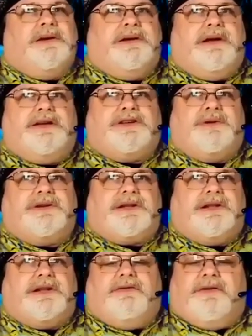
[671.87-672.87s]
has reached
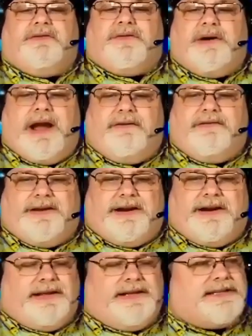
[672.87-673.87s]
a level of craft
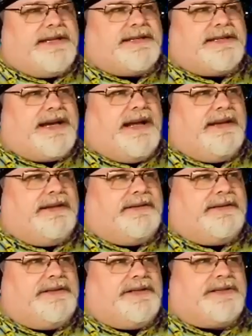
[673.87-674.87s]
it's it's gotten
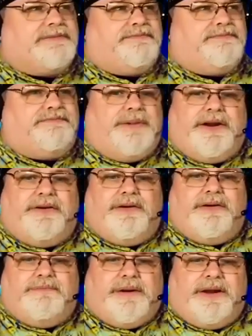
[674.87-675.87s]
just better
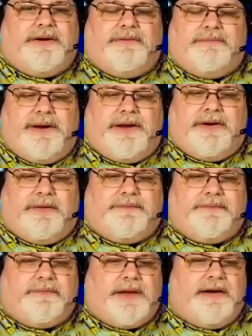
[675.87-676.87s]
and better and better.
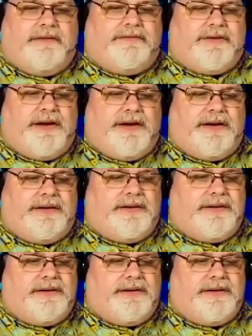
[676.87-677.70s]
I've uh,